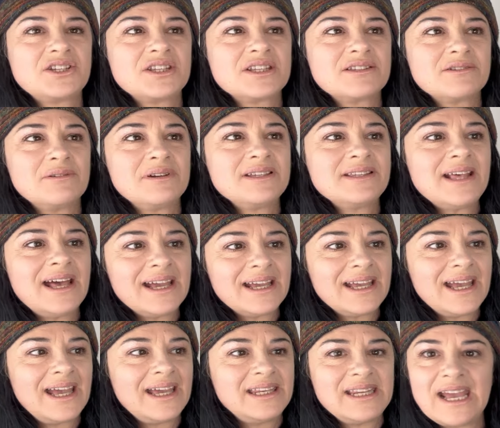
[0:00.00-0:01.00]
There's always like
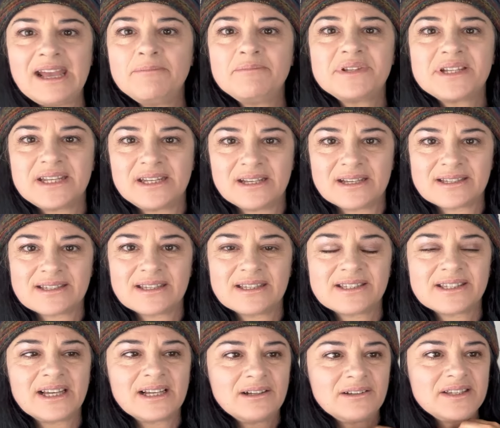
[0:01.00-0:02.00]
an emptiness.
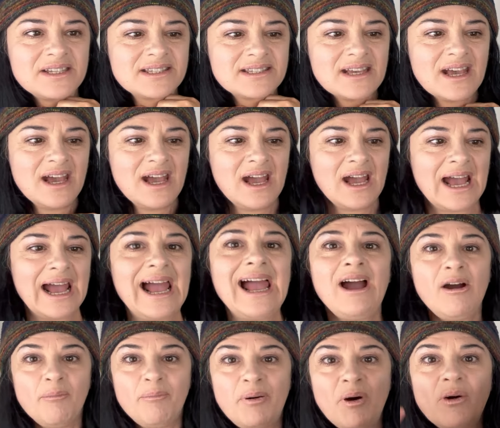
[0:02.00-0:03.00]
It's like this
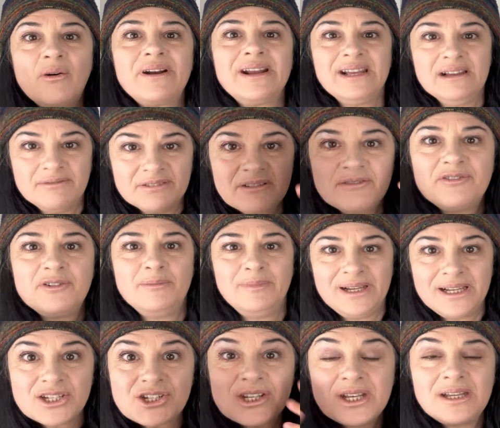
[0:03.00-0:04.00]
outpouring of
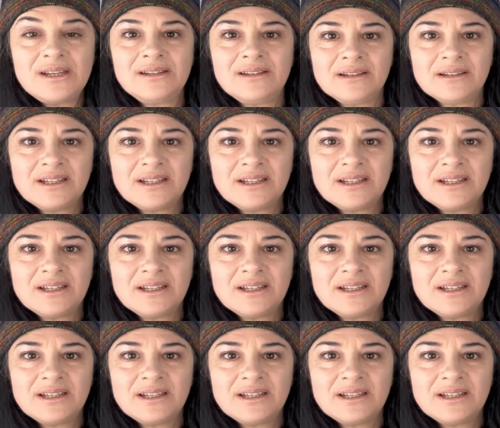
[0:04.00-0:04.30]
information.